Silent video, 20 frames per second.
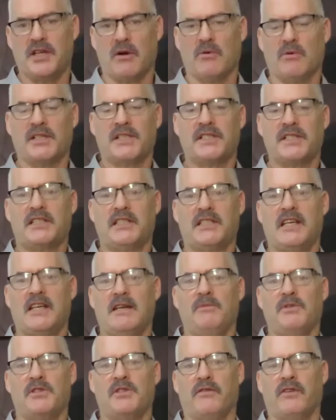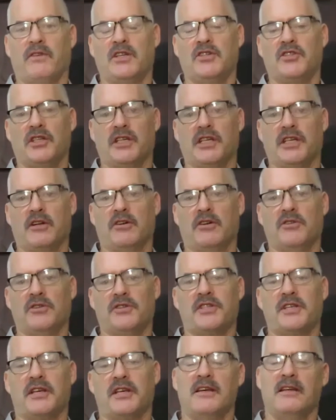there was teams of
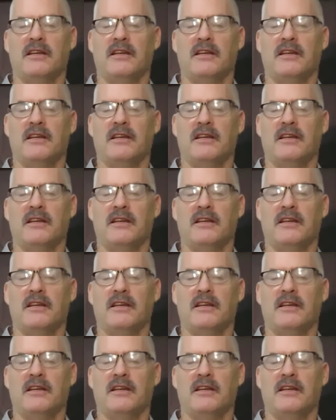engineers